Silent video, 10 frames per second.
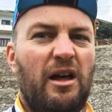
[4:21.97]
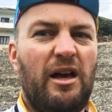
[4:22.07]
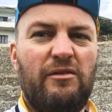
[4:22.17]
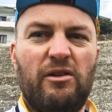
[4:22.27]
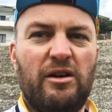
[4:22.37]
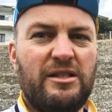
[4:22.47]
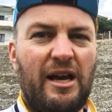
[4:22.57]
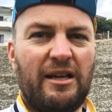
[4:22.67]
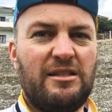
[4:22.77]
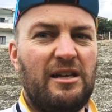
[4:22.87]
I even got a
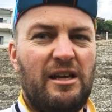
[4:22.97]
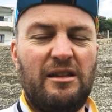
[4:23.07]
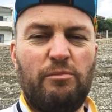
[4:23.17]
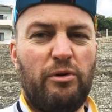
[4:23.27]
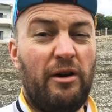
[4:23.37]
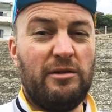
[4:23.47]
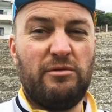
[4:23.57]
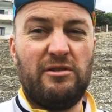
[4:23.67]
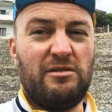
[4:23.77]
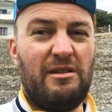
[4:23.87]
taxi and the price
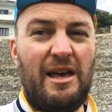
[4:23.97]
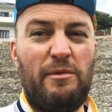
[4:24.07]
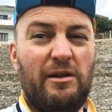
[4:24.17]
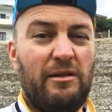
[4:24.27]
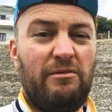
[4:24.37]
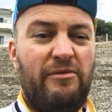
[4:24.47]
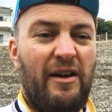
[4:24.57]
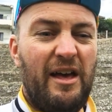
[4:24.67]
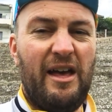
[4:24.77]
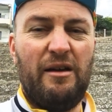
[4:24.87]
was just eminently
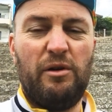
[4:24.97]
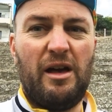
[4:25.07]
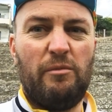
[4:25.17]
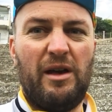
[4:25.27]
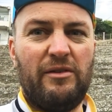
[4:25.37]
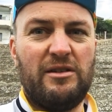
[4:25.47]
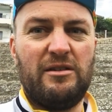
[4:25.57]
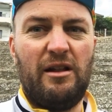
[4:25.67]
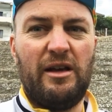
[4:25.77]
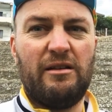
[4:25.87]
fair without me having
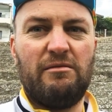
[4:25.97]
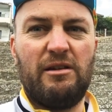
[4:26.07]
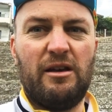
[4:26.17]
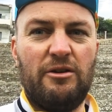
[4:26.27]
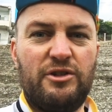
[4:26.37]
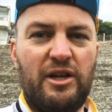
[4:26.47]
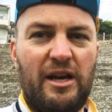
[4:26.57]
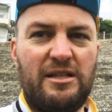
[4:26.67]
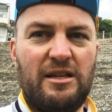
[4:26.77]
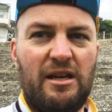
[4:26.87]
to like
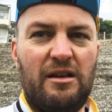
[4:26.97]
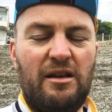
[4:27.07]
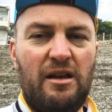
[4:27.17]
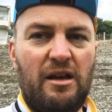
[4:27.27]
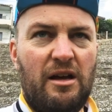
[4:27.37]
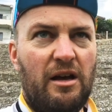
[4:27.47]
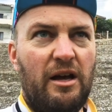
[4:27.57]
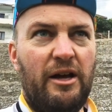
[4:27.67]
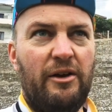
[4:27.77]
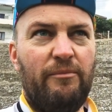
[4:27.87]
negotiate it
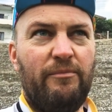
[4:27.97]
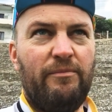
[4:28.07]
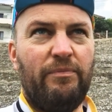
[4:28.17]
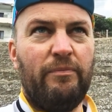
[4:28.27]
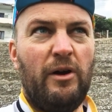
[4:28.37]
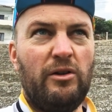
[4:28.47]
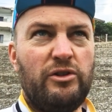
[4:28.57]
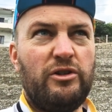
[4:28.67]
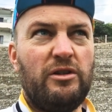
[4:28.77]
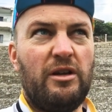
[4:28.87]

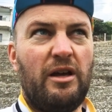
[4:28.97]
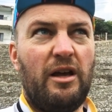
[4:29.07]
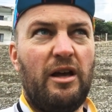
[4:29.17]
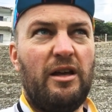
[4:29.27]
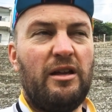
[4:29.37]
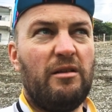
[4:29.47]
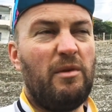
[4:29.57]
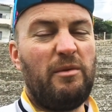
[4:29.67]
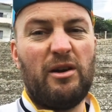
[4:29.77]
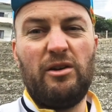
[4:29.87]
much. You know,
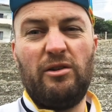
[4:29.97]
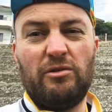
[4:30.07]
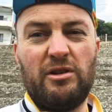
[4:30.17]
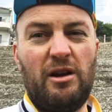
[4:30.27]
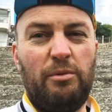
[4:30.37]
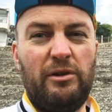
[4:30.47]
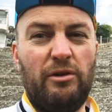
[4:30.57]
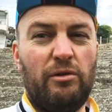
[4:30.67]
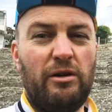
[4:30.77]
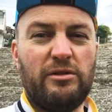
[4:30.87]
maybe I could have knocked a couple of
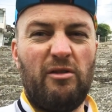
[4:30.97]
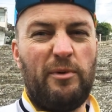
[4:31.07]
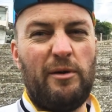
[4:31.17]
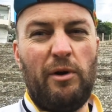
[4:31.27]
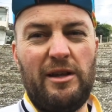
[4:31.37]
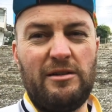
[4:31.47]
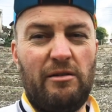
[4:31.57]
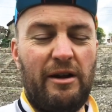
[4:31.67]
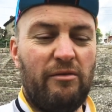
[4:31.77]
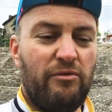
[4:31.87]
euros off, but he waited
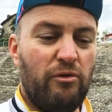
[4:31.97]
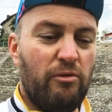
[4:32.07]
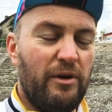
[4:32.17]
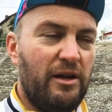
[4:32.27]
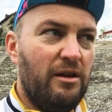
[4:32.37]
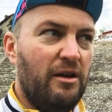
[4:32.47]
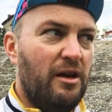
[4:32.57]
around for me.